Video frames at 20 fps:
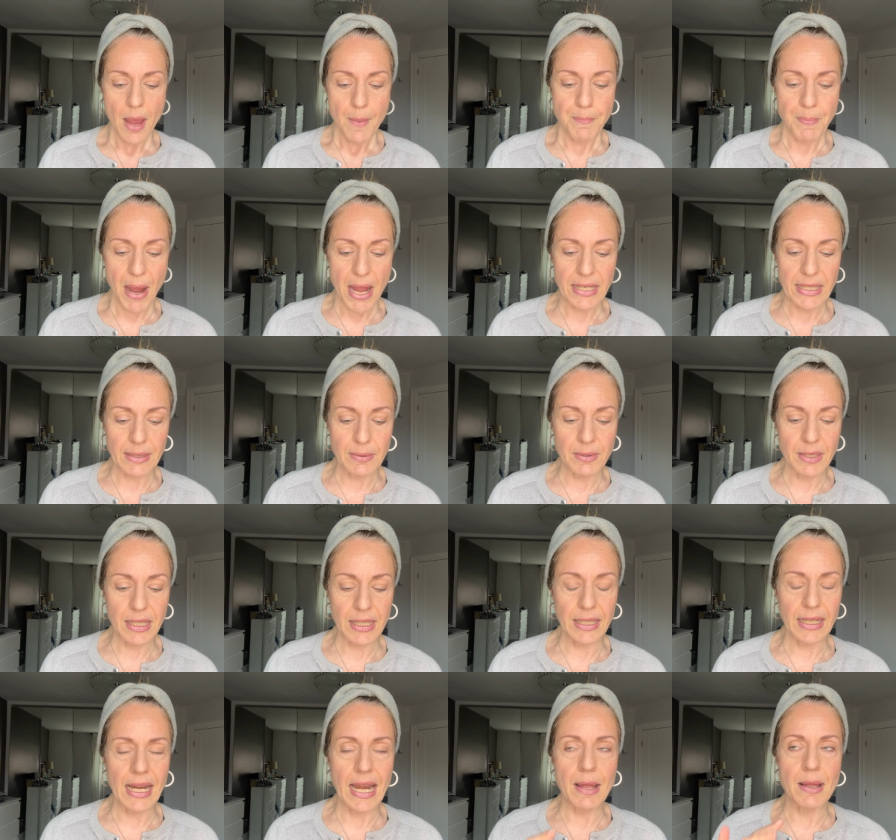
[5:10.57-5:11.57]
But
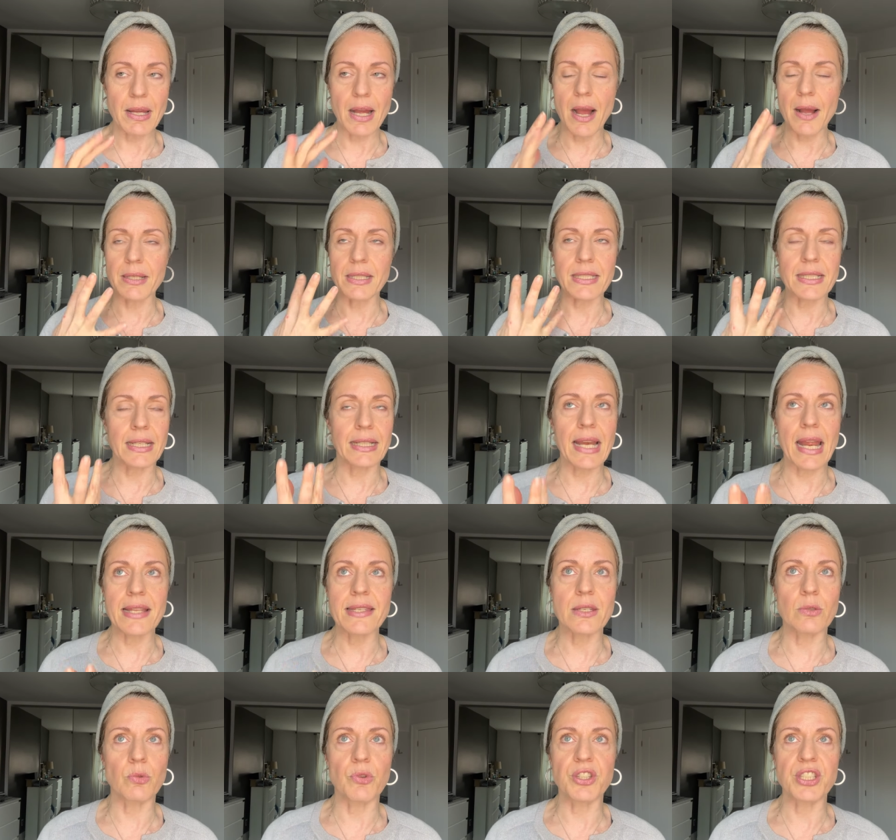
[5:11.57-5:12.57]
uh,
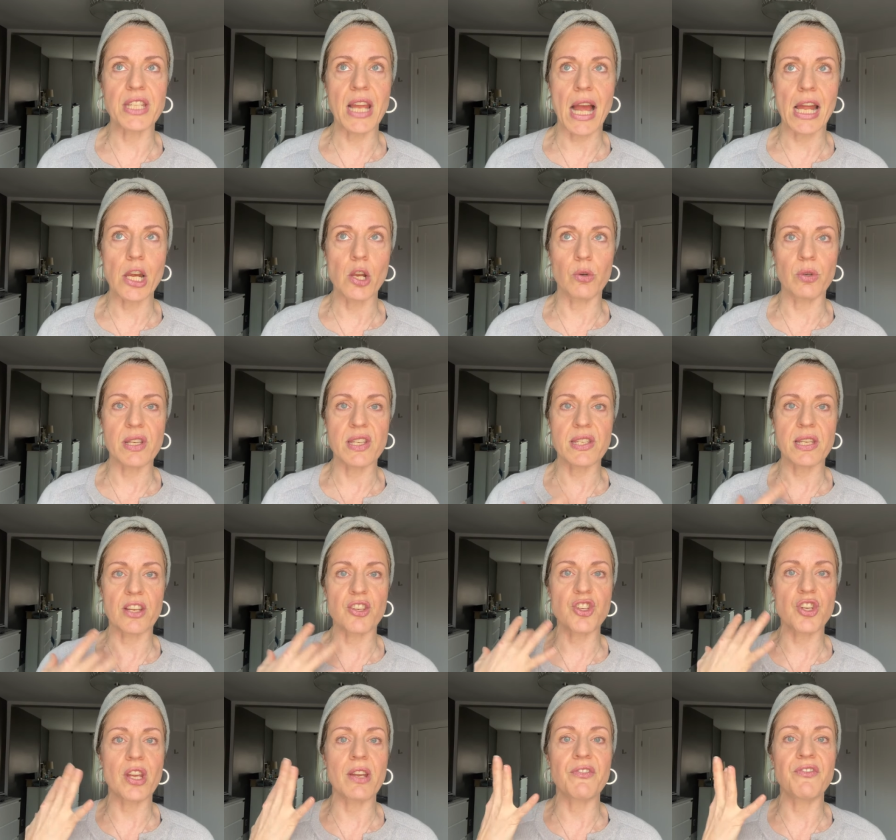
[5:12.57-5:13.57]
cleansing with tallow is
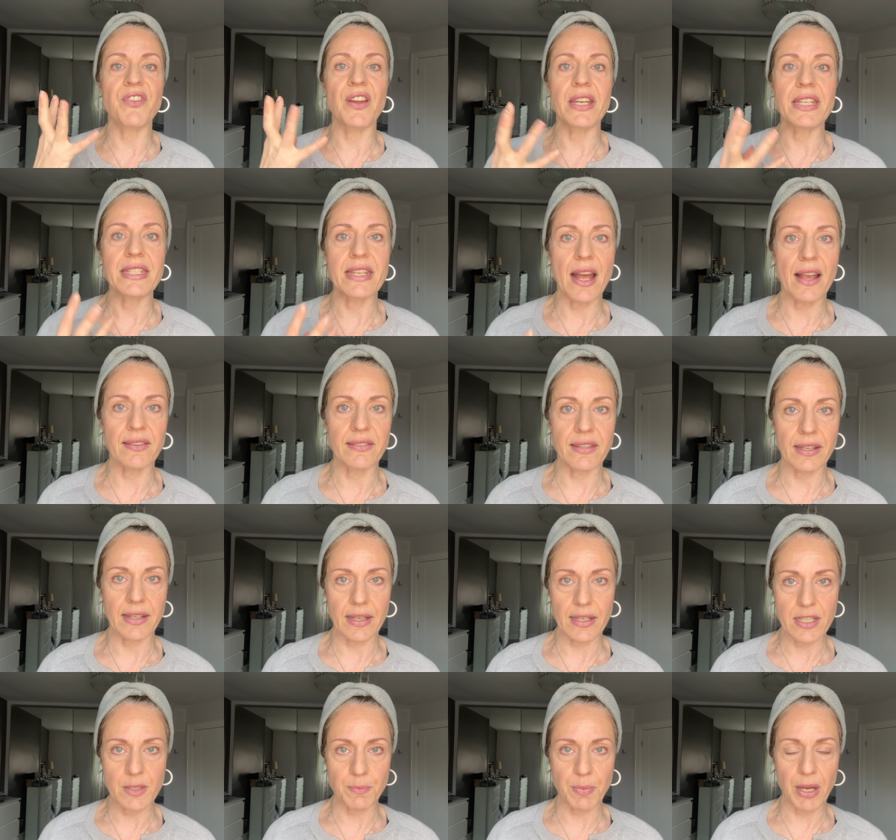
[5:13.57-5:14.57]
such a fantastic
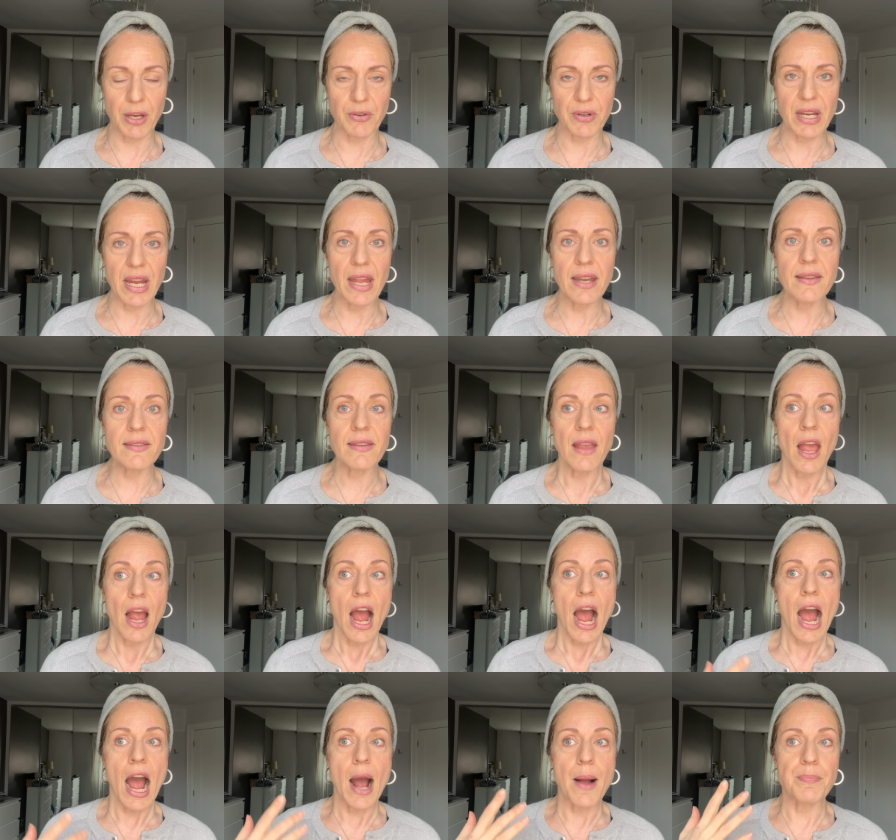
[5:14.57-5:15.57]
experience
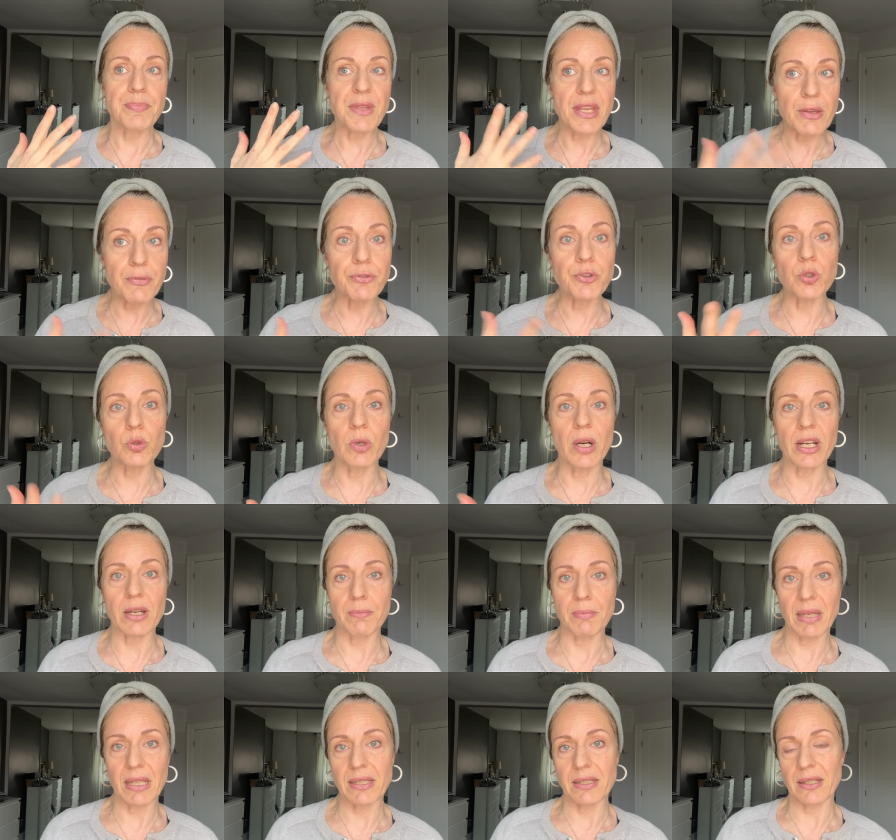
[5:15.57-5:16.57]
um, if you are a
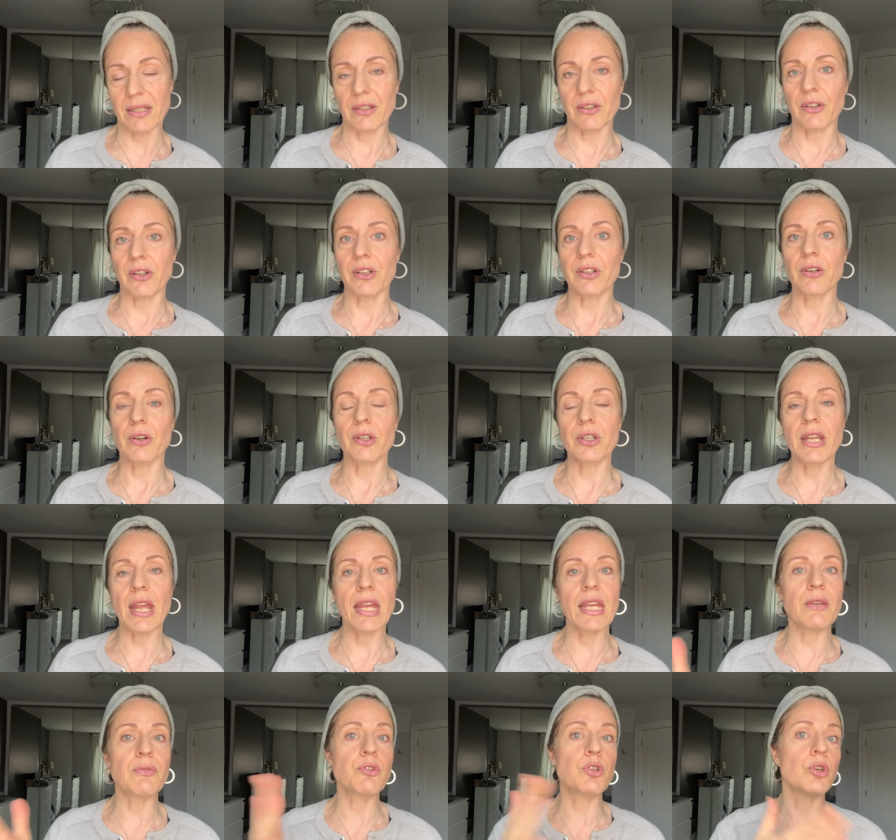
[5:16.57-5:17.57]
meat eater,
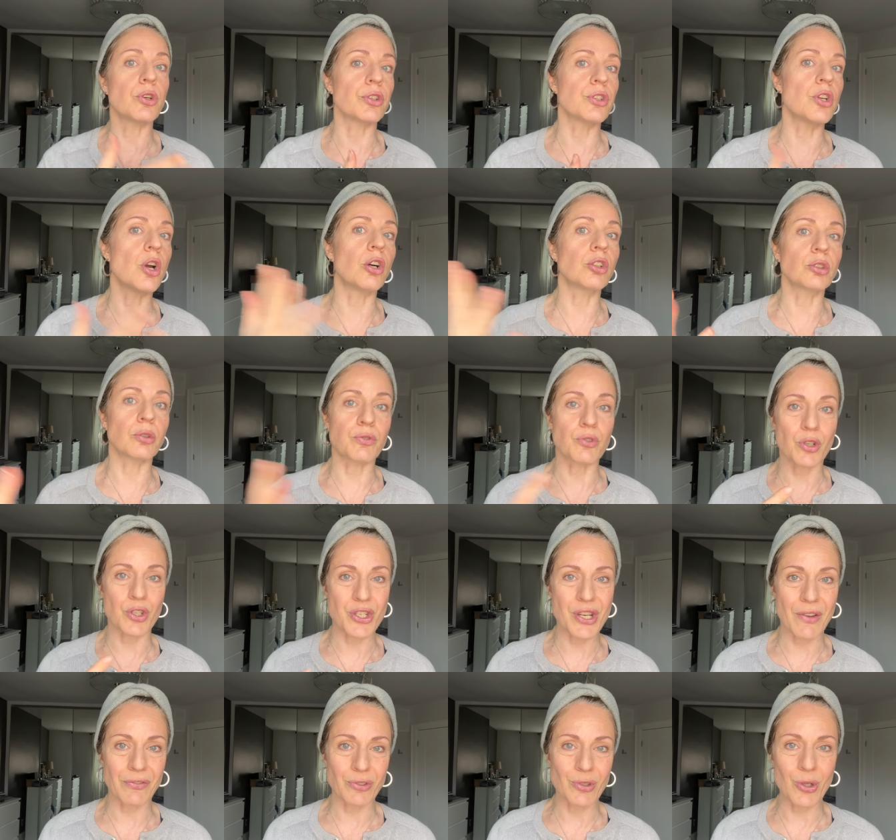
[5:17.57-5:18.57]
okay? If you're not, of course,
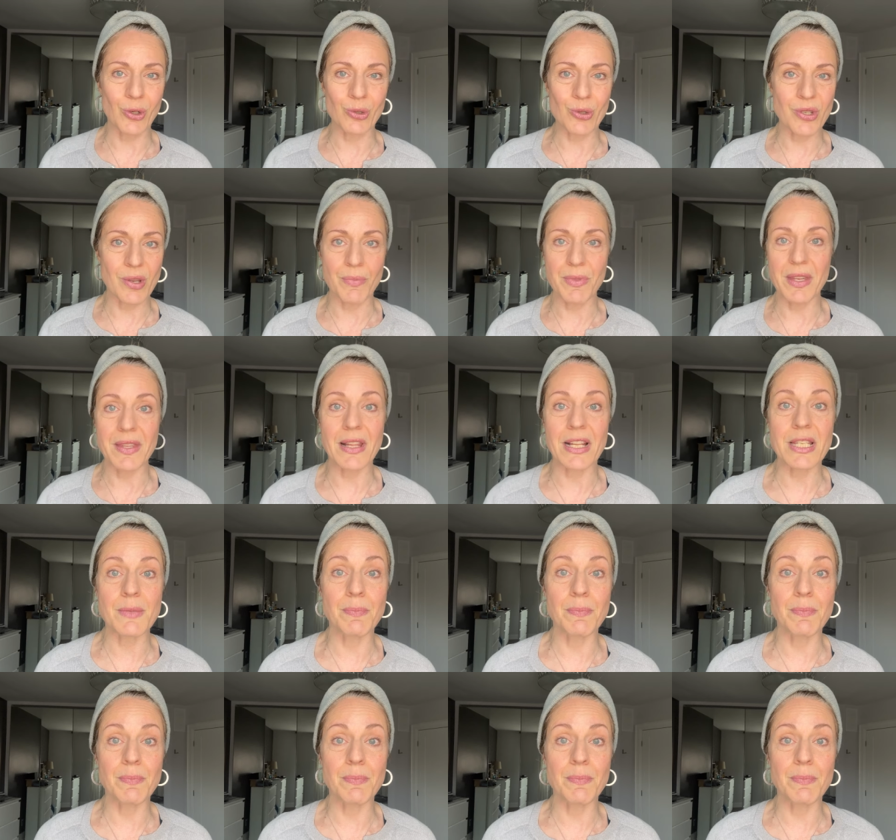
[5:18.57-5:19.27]
you have to go to something that's